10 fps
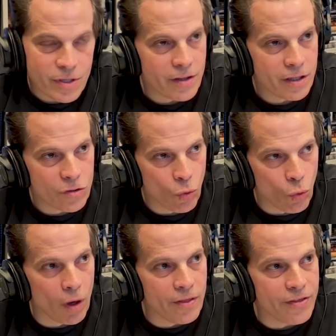I think the
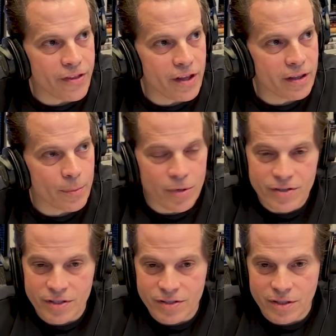one thing that
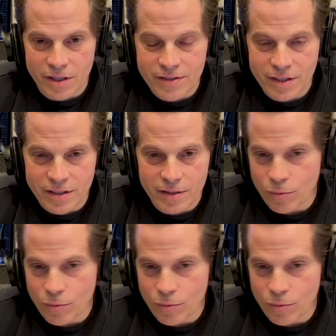President Zelensky did,